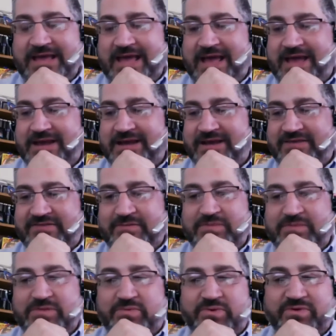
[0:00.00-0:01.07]
and some of
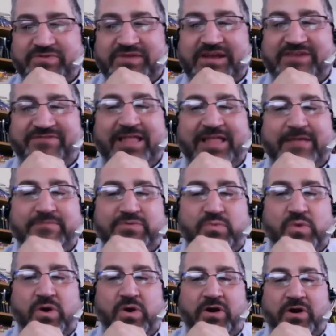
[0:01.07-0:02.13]
the rules I developed
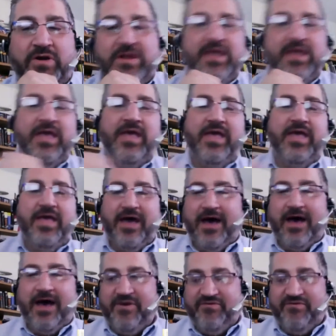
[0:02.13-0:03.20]
were
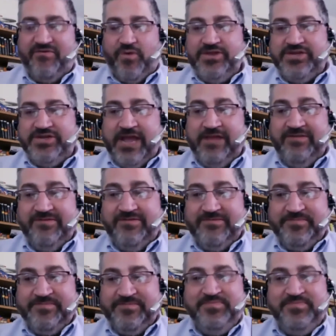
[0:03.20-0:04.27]
avoid
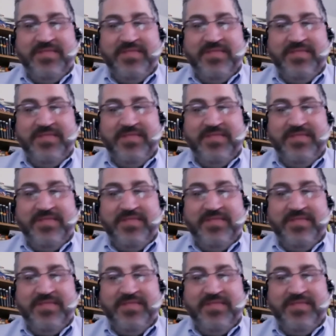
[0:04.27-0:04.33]
chains